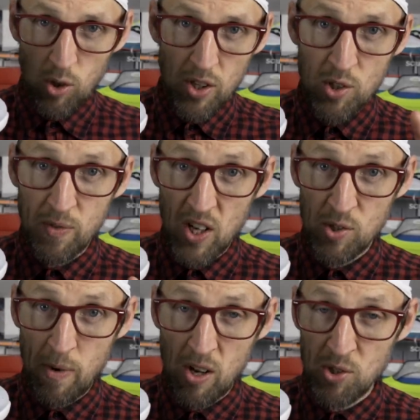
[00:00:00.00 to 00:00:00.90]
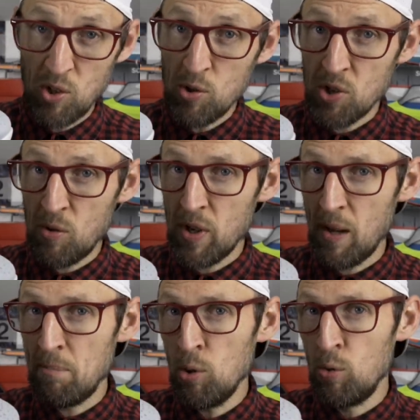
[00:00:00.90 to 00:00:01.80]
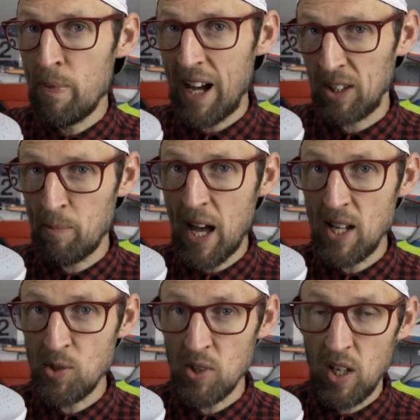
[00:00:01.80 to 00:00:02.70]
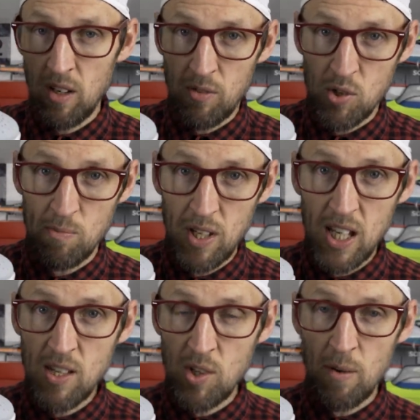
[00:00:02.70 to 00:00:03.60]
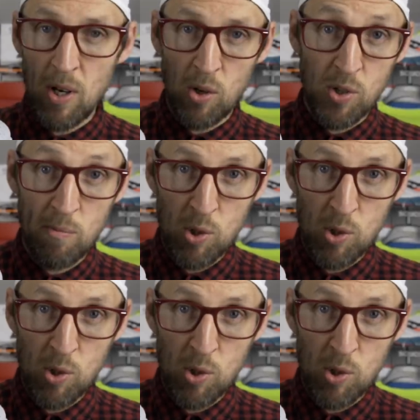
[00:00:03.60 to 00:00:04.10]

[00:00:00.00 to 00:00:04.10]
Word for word: on those fast miles and also when I pulled back the pace for some easier miles in